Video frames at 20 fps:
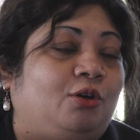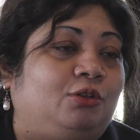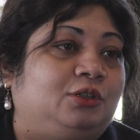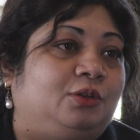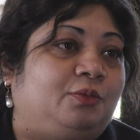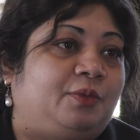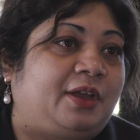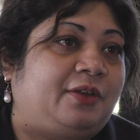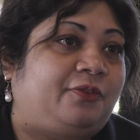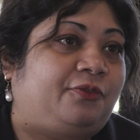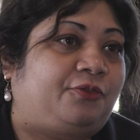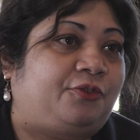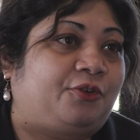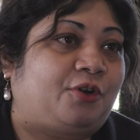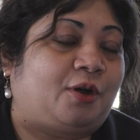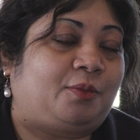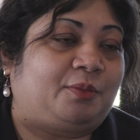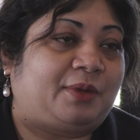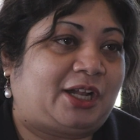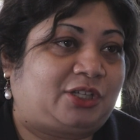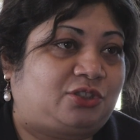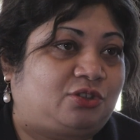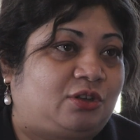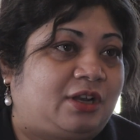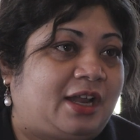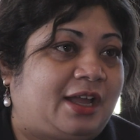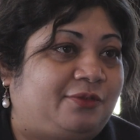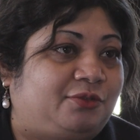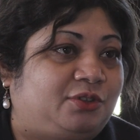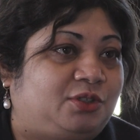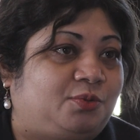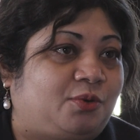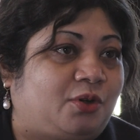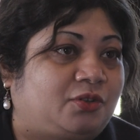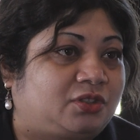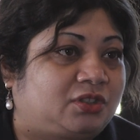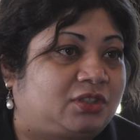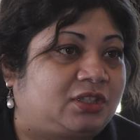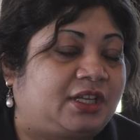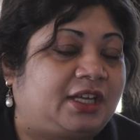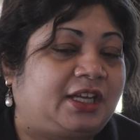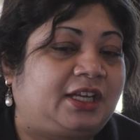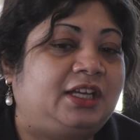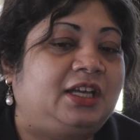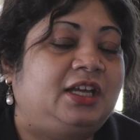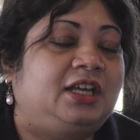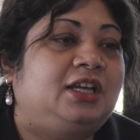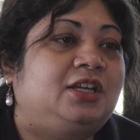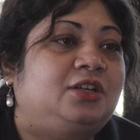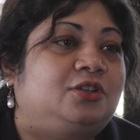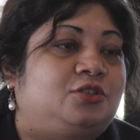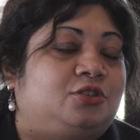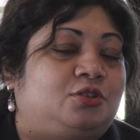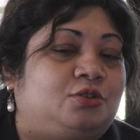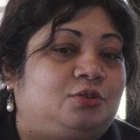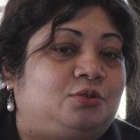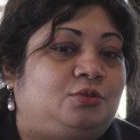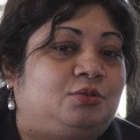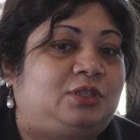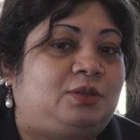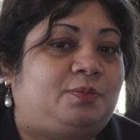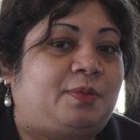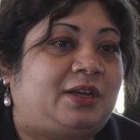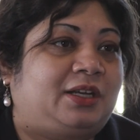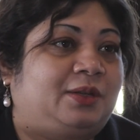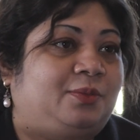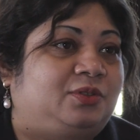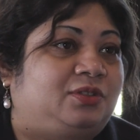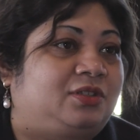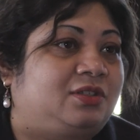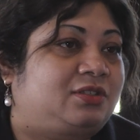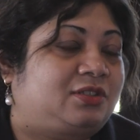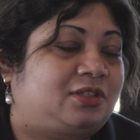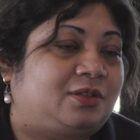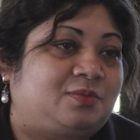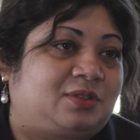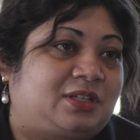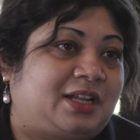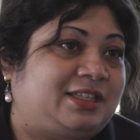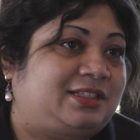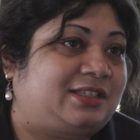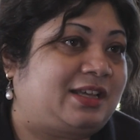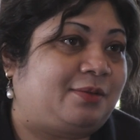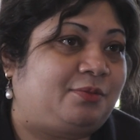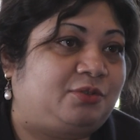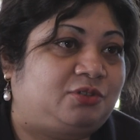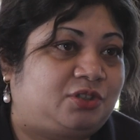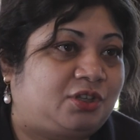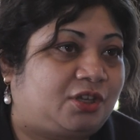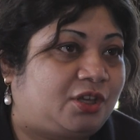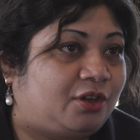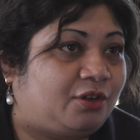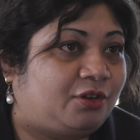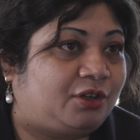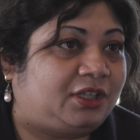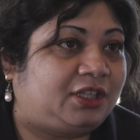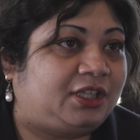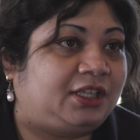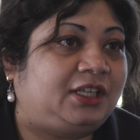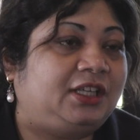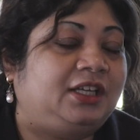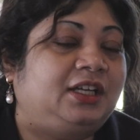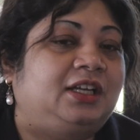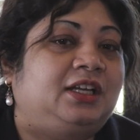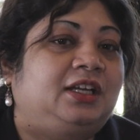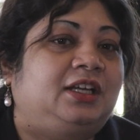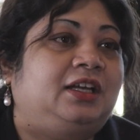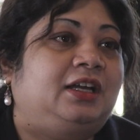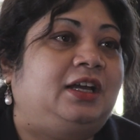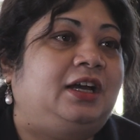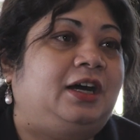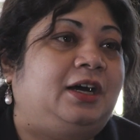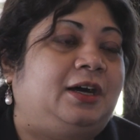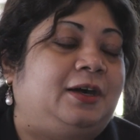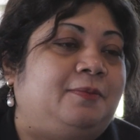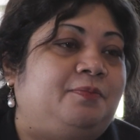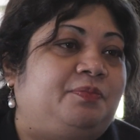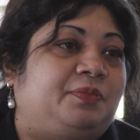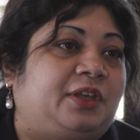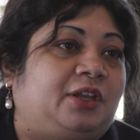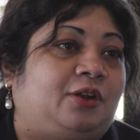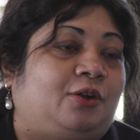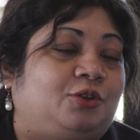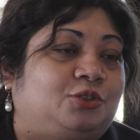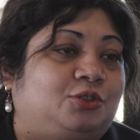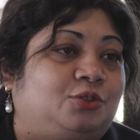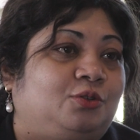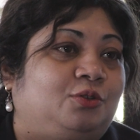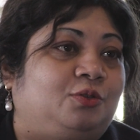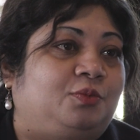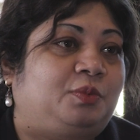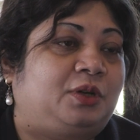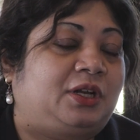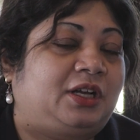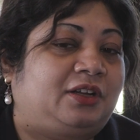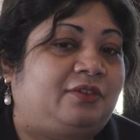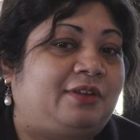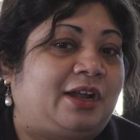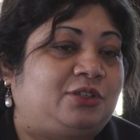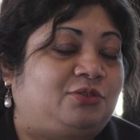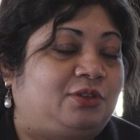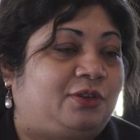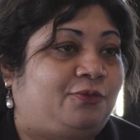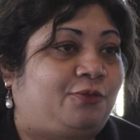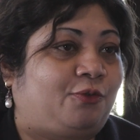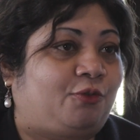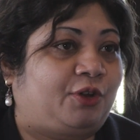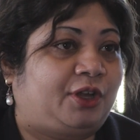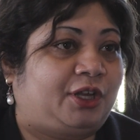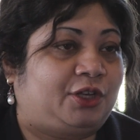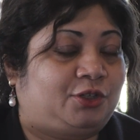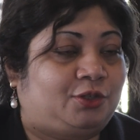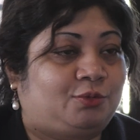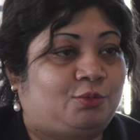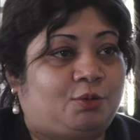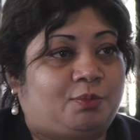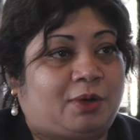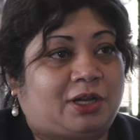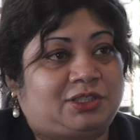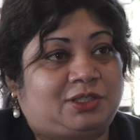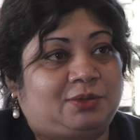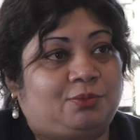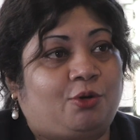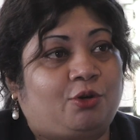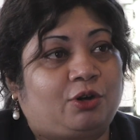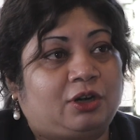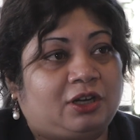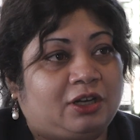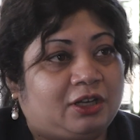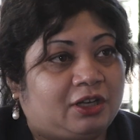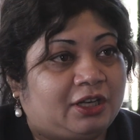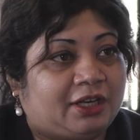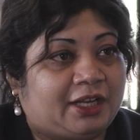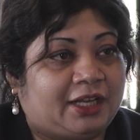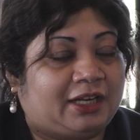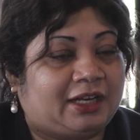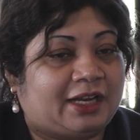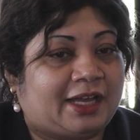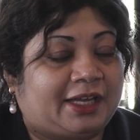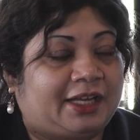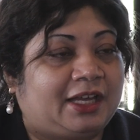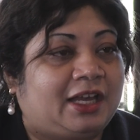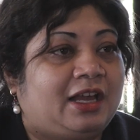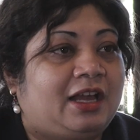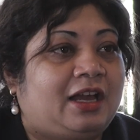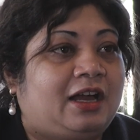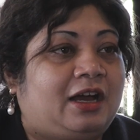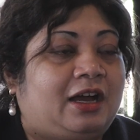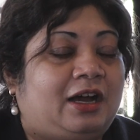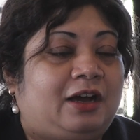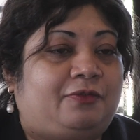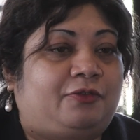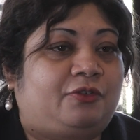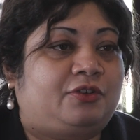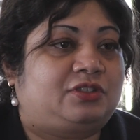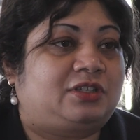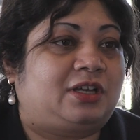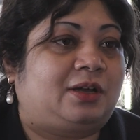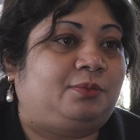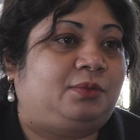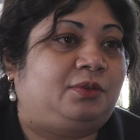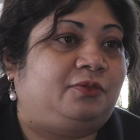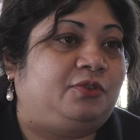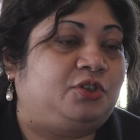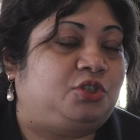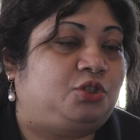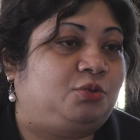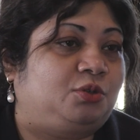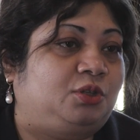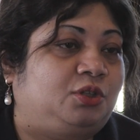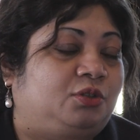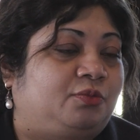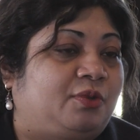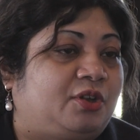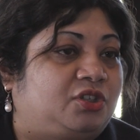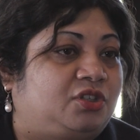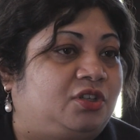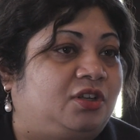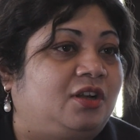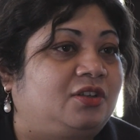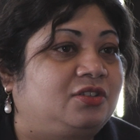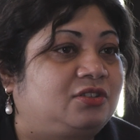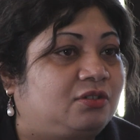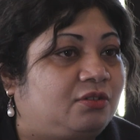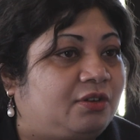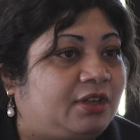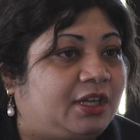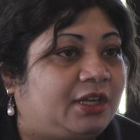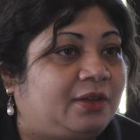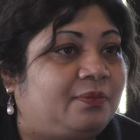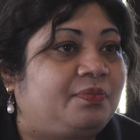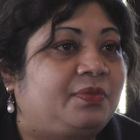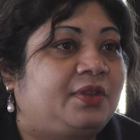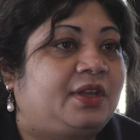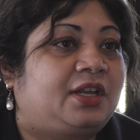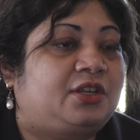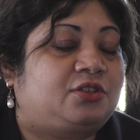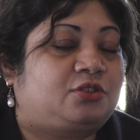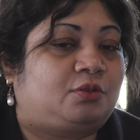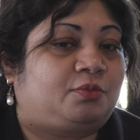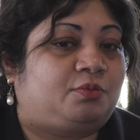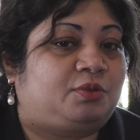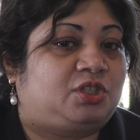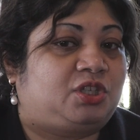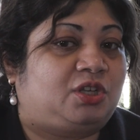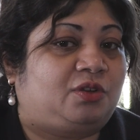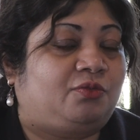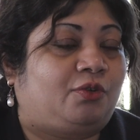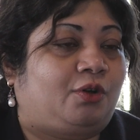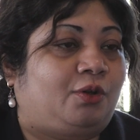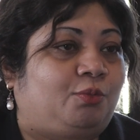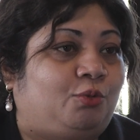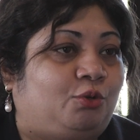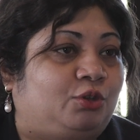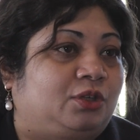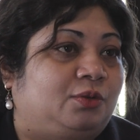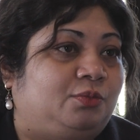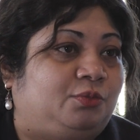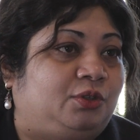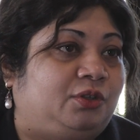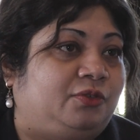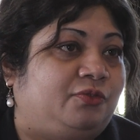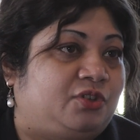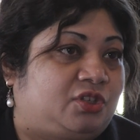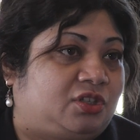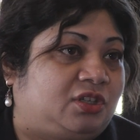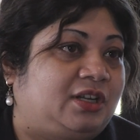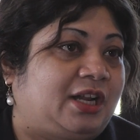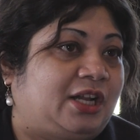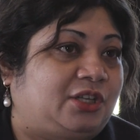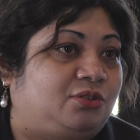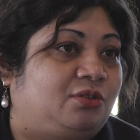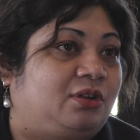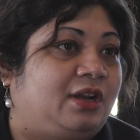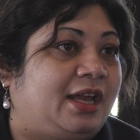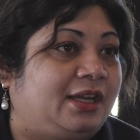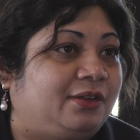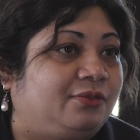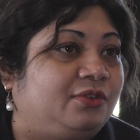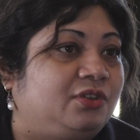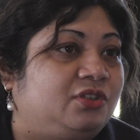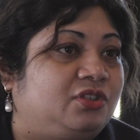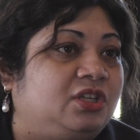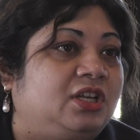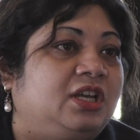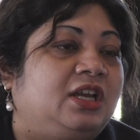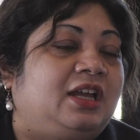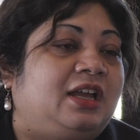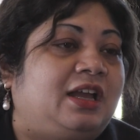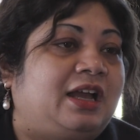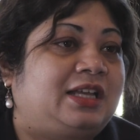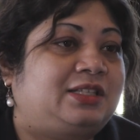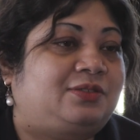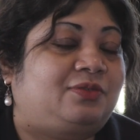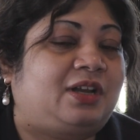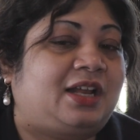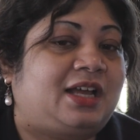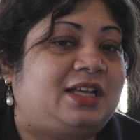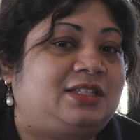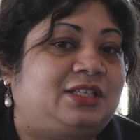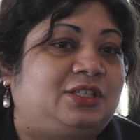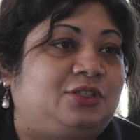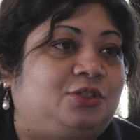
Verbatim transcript: all the way from natural language processing to dependable systems like cybersecurity, um, and also uh, gradually foraying into more multimodal learning, like, uh, for example, visual question answering, so which involve both computer vision and natural language, as well as